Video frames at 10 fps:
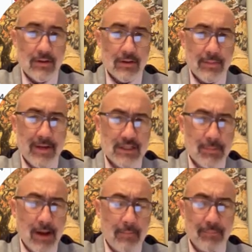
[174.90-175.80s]
The
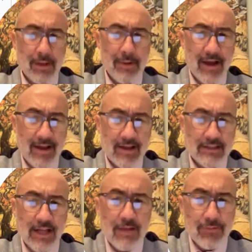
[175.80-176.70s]
Mastbaum,
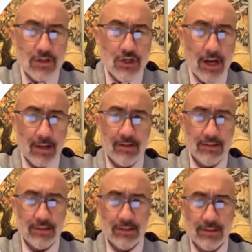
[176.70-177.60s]
PBIS, effort
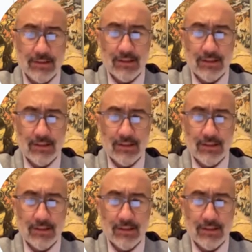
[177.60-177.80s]
checklist.